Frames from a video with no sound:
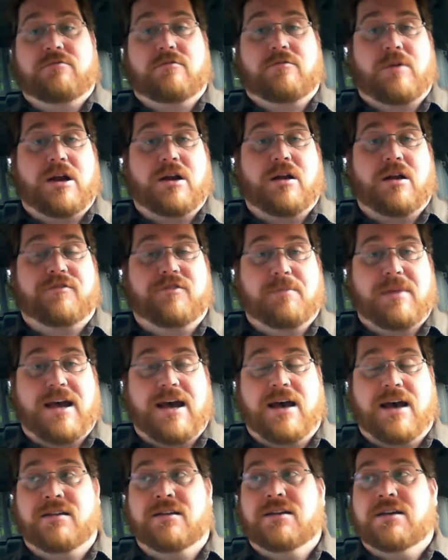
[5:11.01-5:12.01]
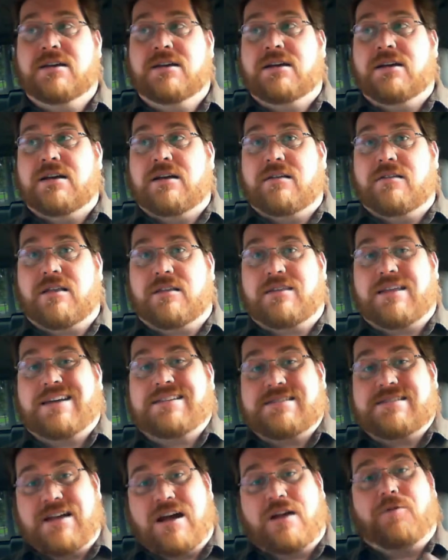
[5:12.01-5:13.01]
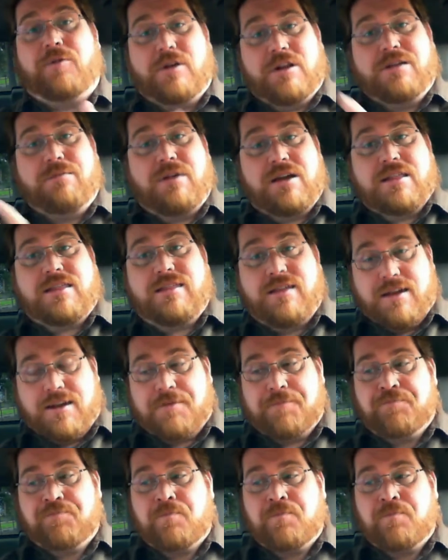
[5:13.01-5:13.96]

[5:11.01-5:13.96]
right off the bat, that's not really my thing.